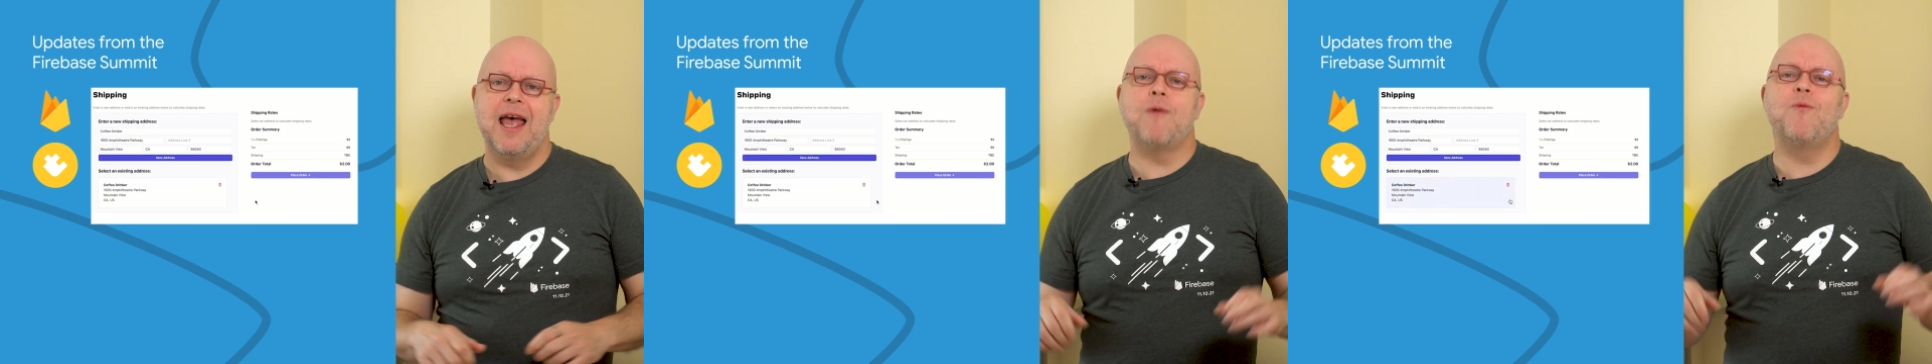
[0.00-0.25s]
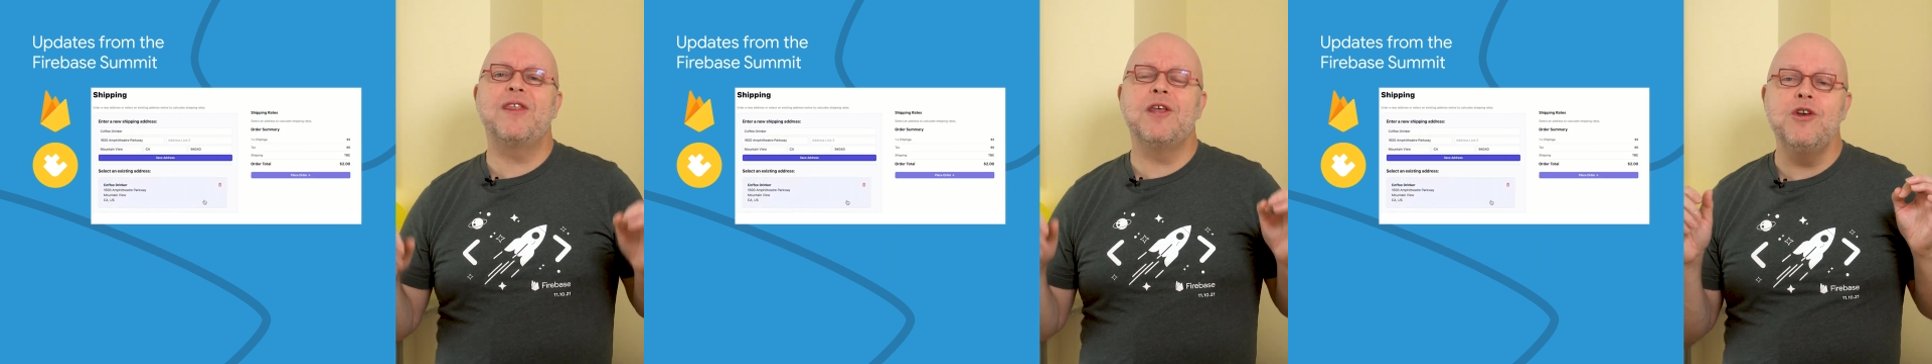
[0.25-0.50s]

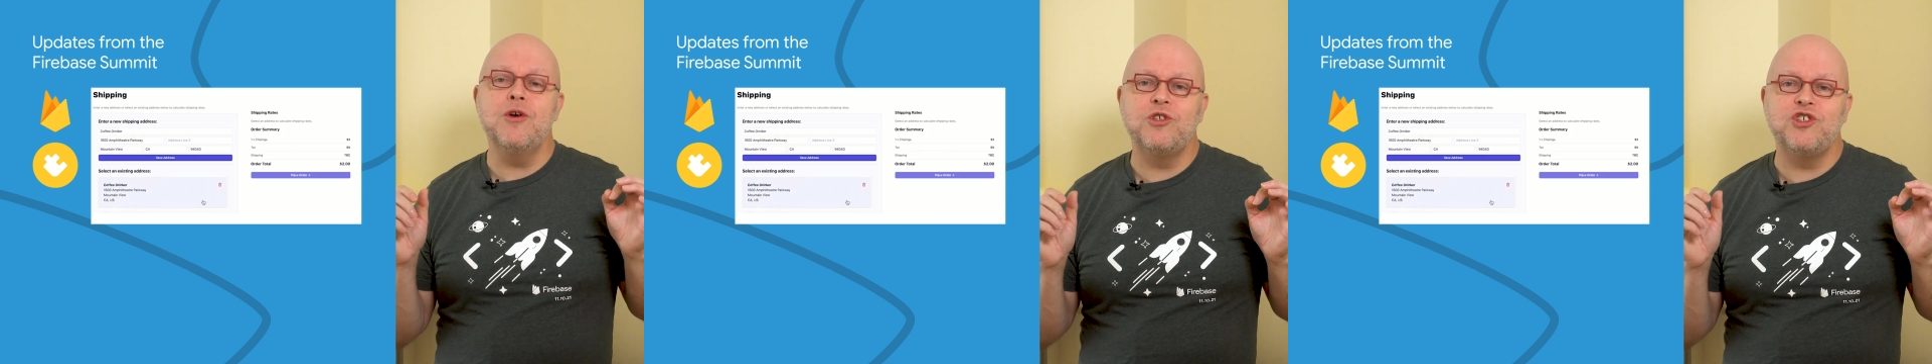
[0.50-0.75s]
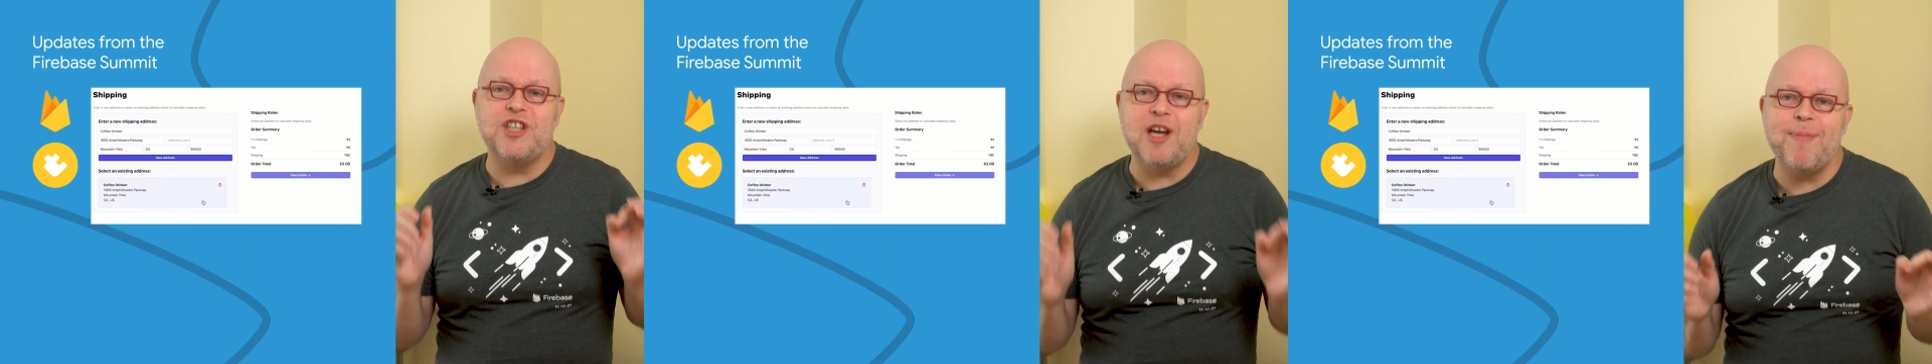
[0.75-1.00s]
And with the new
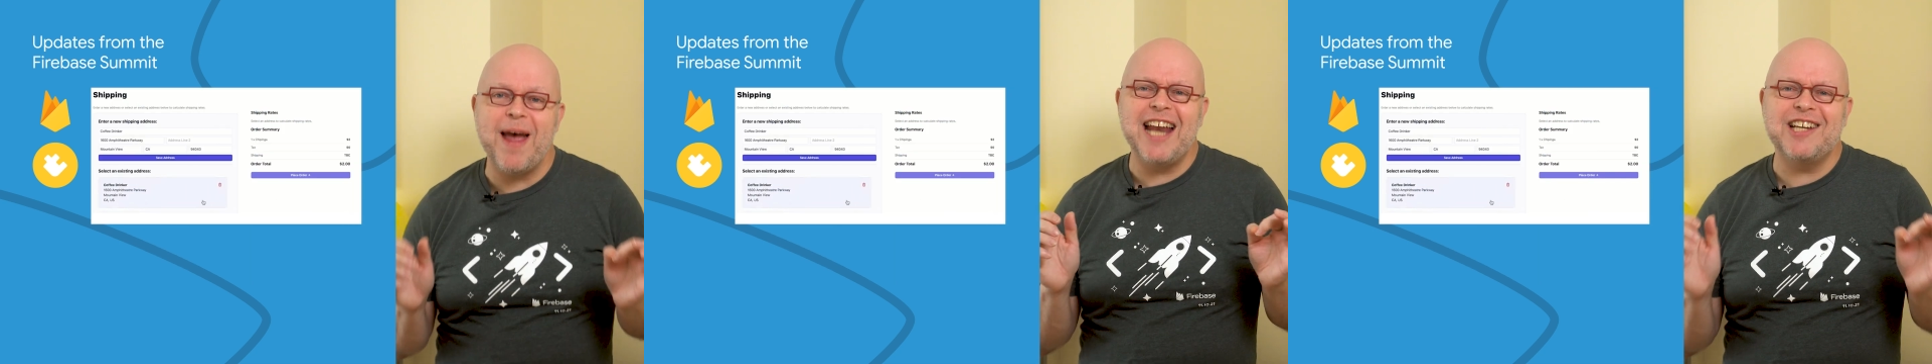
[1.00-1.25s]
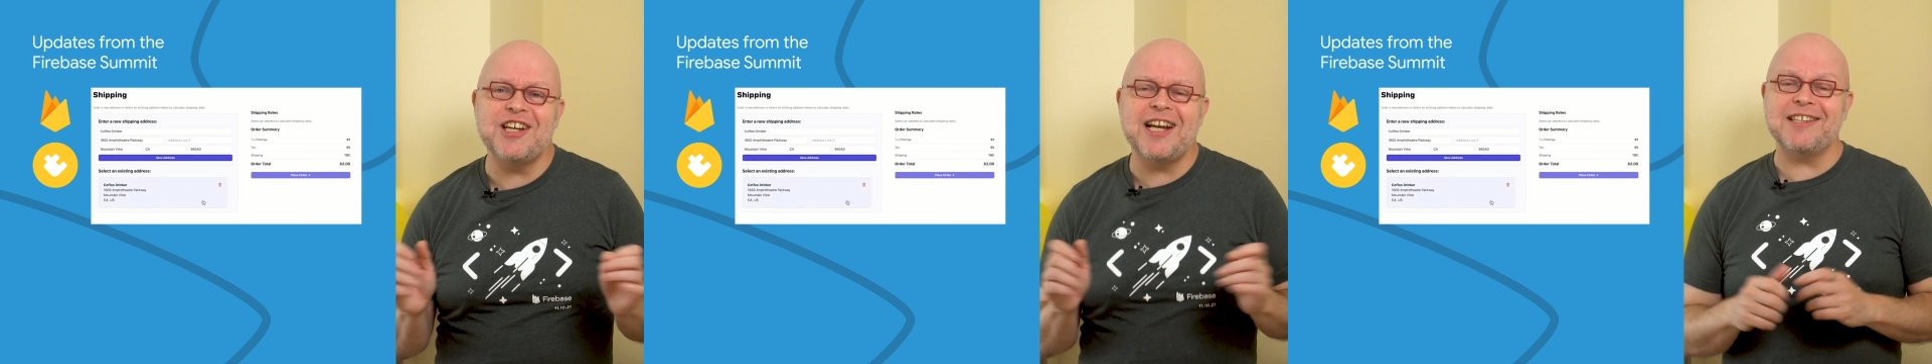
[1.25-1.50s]
Ship
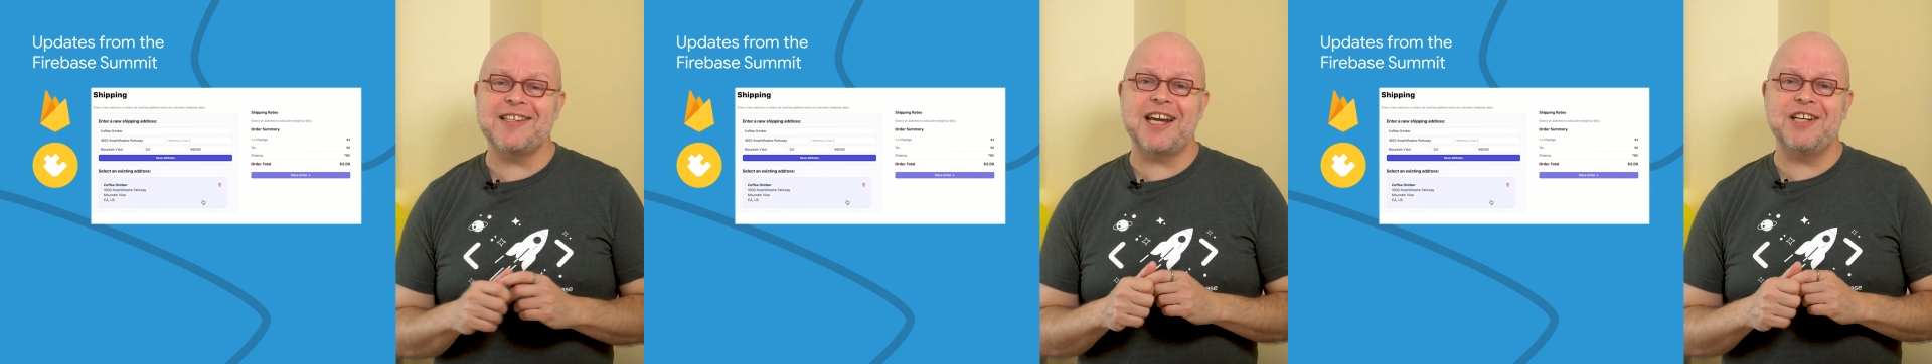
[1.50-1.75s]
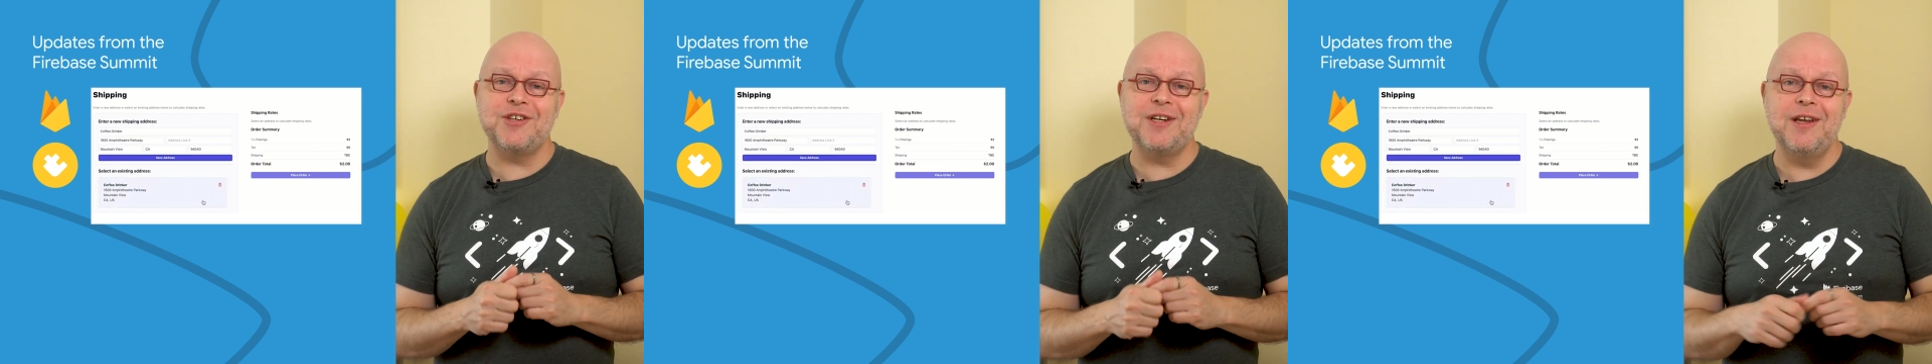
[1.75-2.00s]
Engine
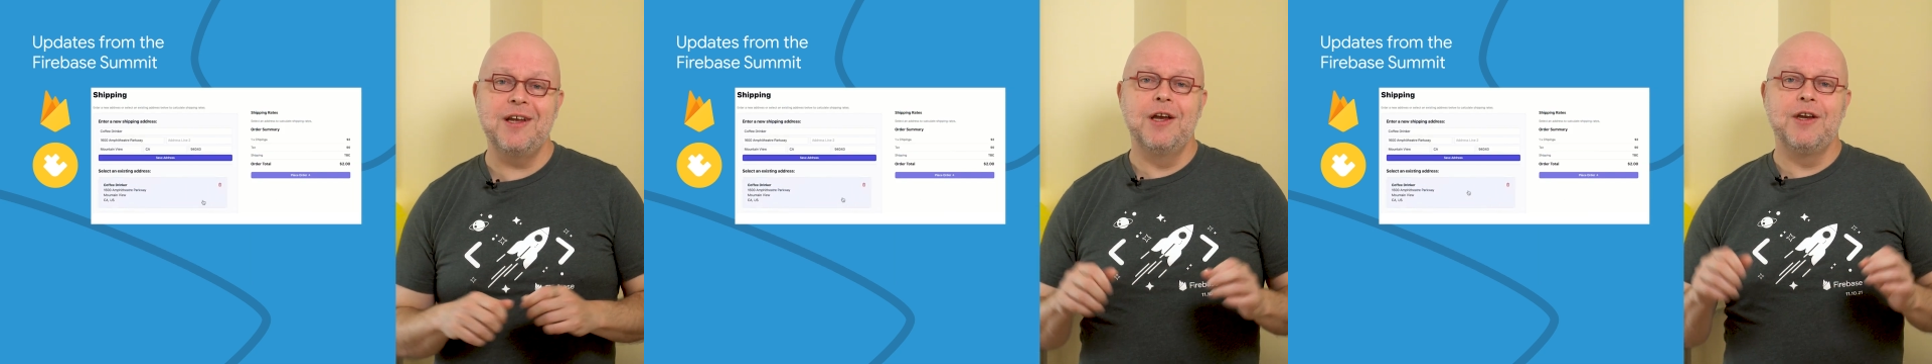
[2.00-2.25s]
extension,